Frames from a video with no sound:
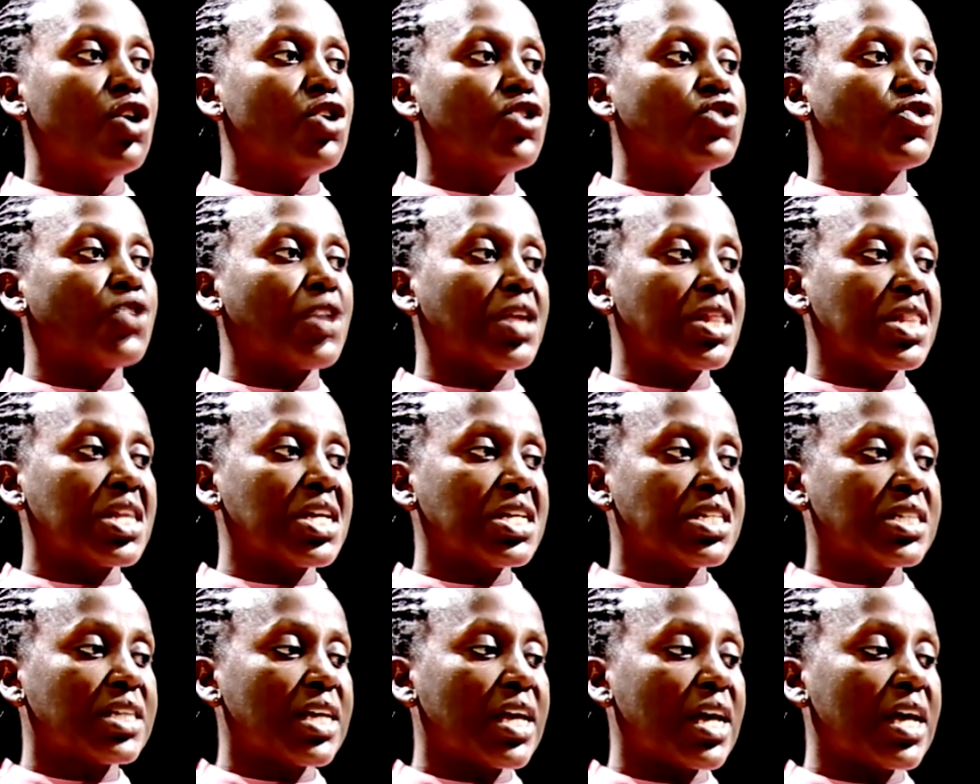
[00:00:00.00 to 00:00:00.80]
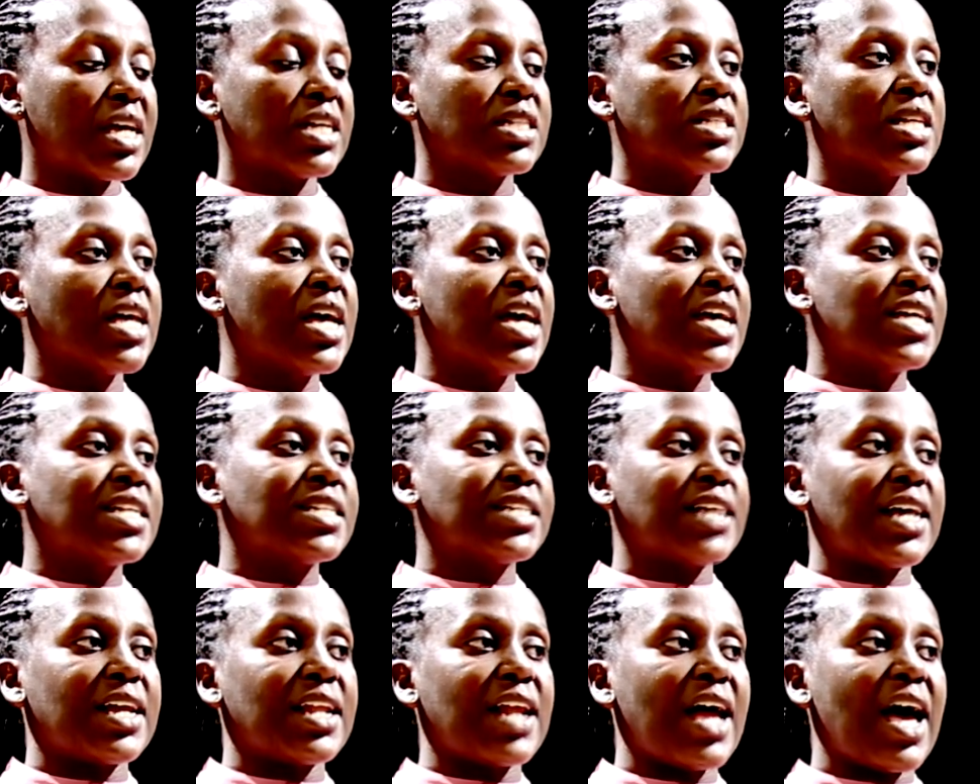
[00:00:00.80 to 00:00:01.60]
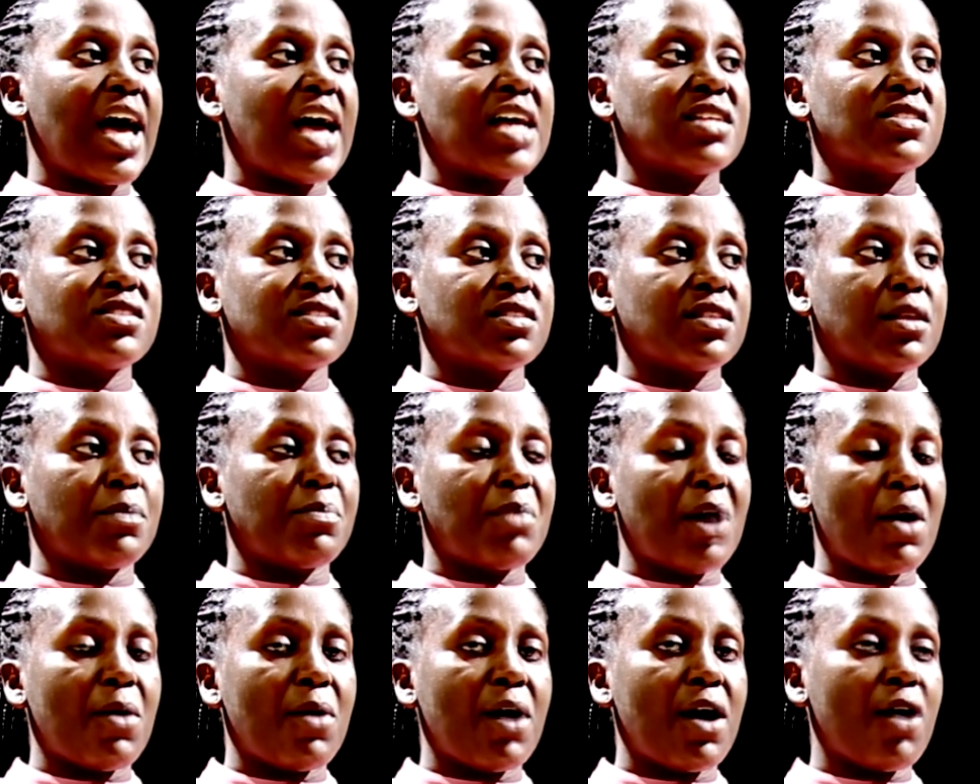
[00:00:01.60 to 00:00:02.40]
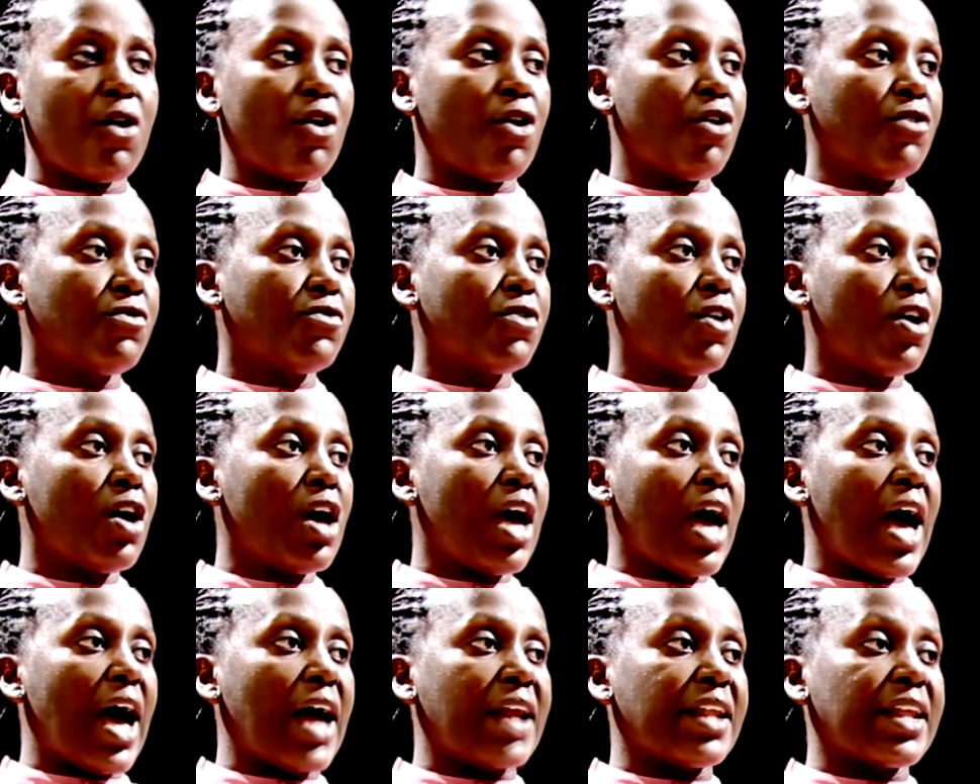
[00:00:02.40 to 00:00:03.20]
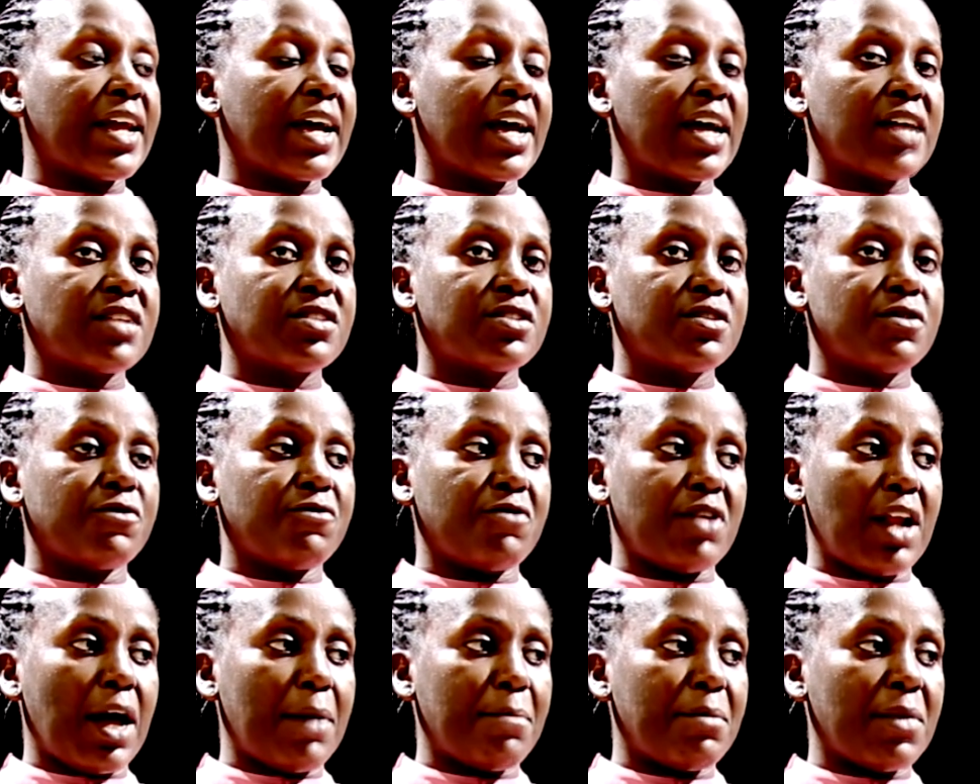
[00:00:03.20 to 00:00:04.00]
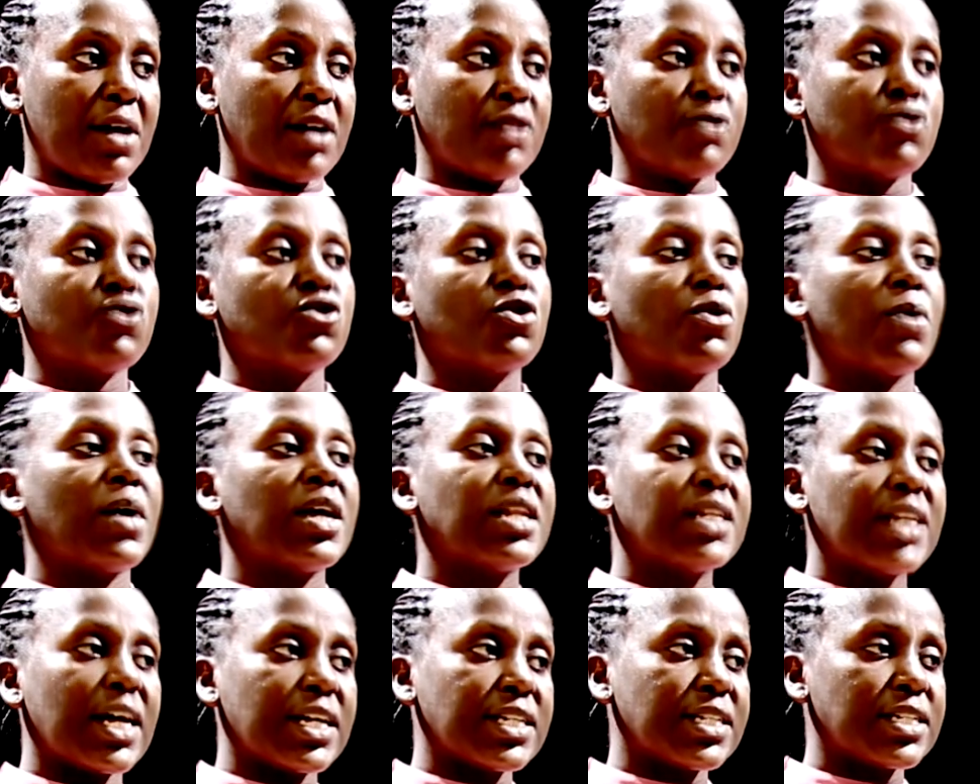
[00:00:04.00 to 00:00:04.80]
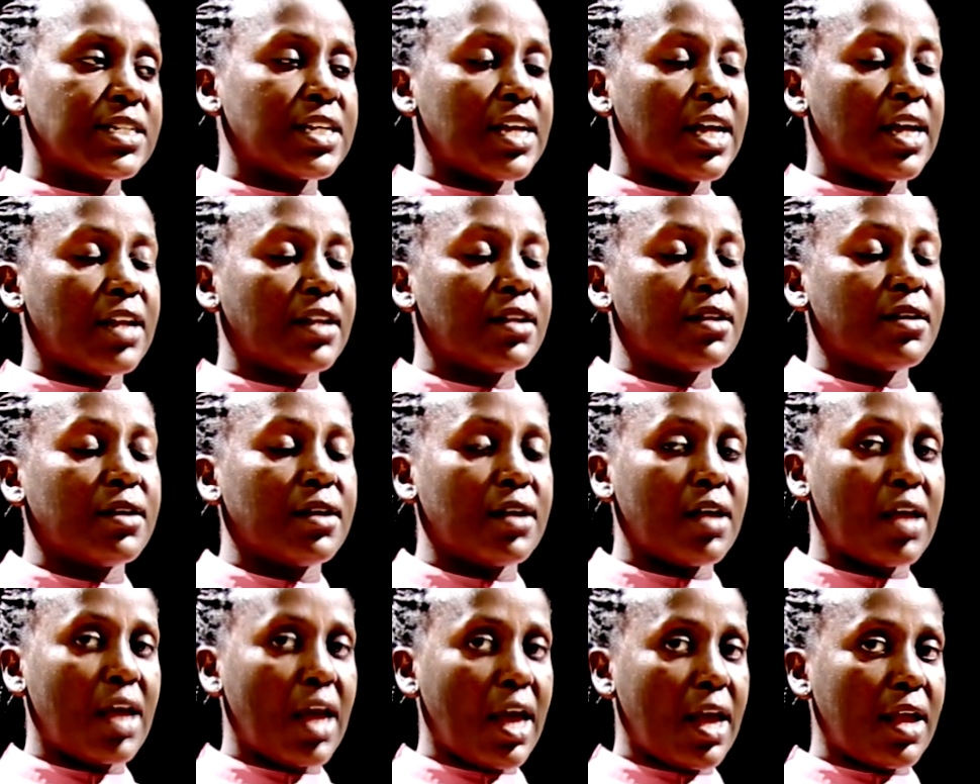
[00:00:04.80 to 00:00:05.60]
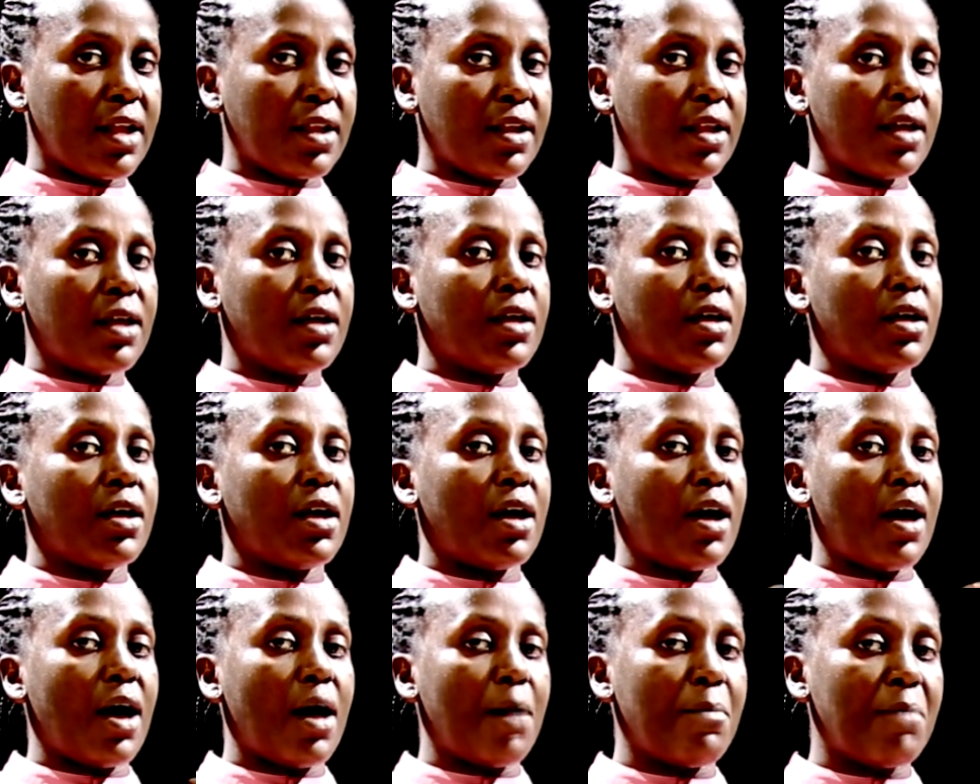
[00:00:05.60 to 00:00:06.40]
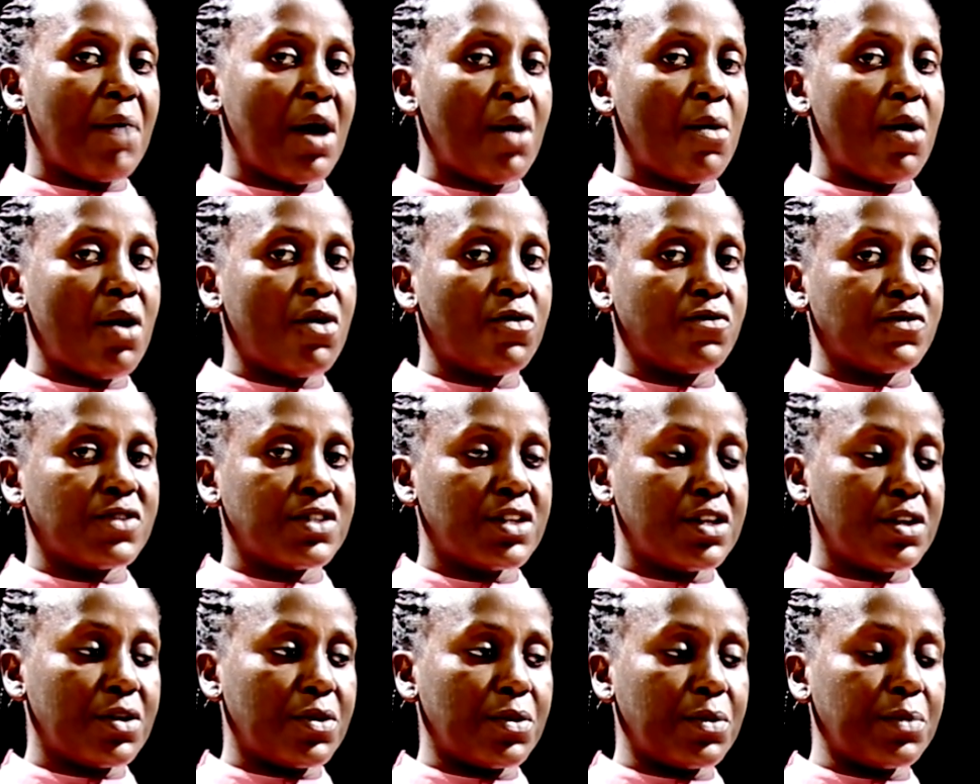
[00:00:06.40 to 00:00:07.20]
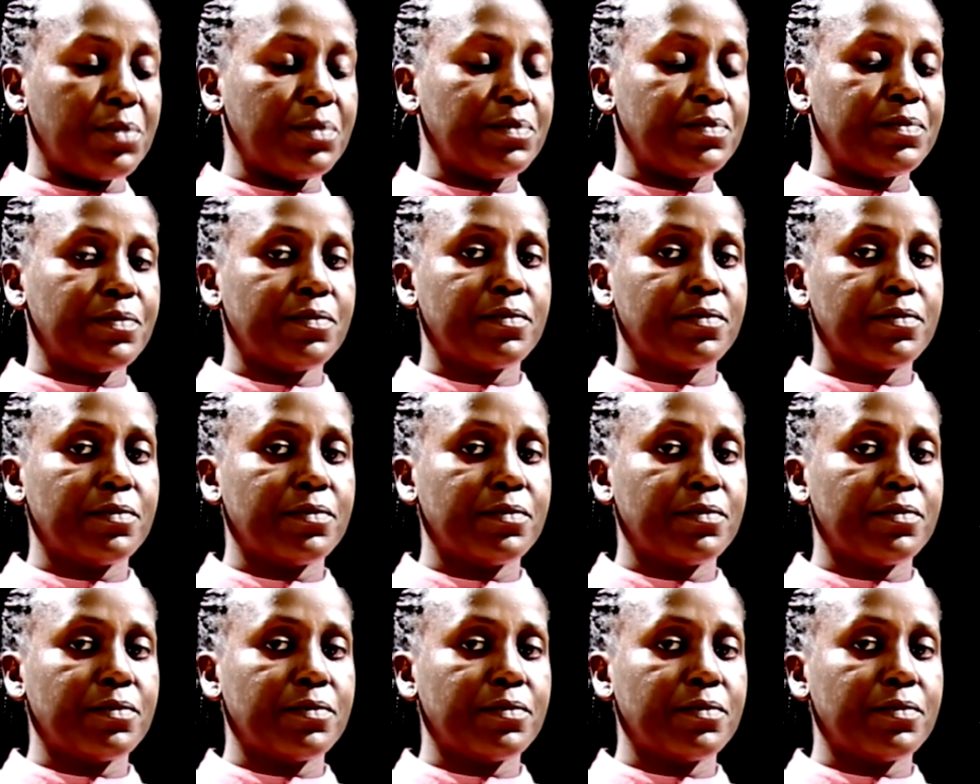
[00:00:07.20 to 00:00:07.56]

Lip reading: So in this case, 10 has the power of a negative number. So when does 10 gain a power of 0?